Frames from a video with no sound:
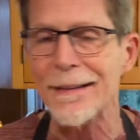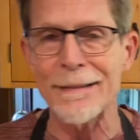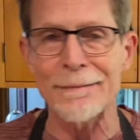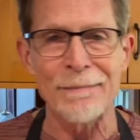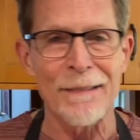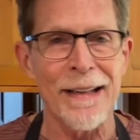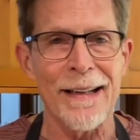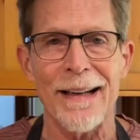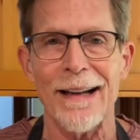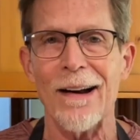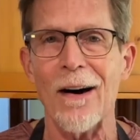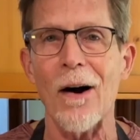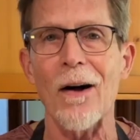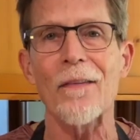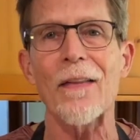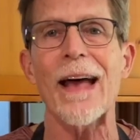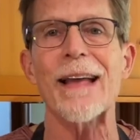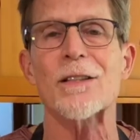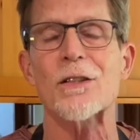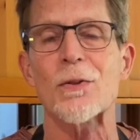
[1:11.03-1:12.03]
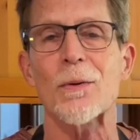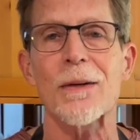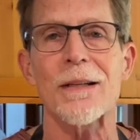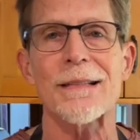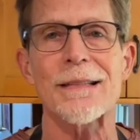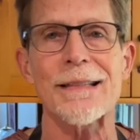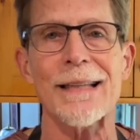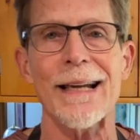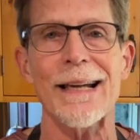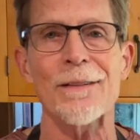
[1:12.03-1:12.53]
and all that sort of
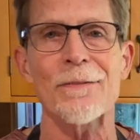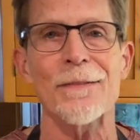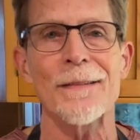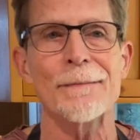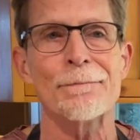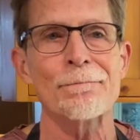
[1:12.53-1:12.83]
stuff,